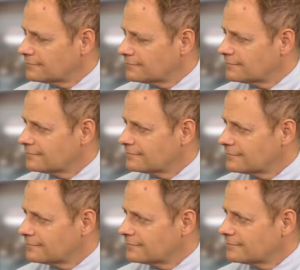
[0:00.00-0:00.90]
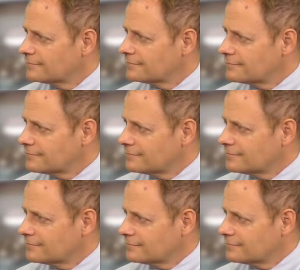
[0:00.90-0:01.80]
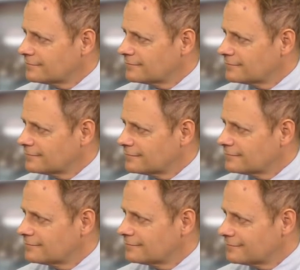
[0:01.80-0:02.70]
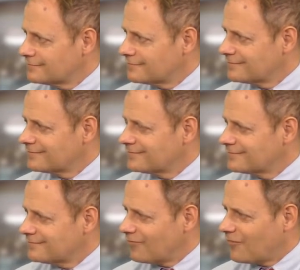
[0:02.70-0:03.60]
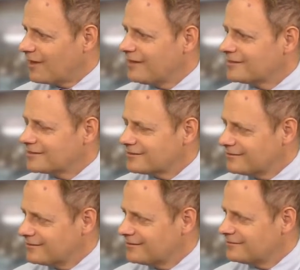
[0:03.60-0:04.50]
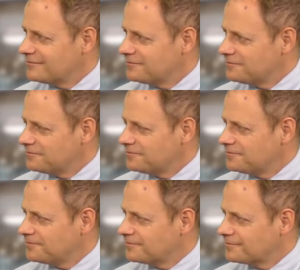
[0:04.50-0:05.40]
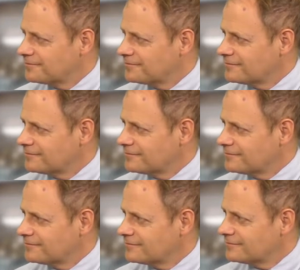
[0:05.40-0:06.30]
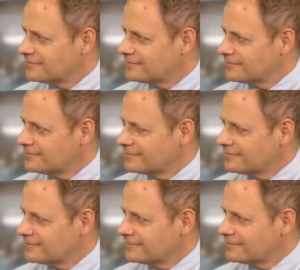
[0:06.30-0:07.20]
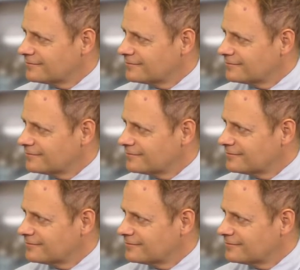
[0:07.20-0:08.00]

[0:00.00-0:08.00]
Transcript: The person shown says nothing.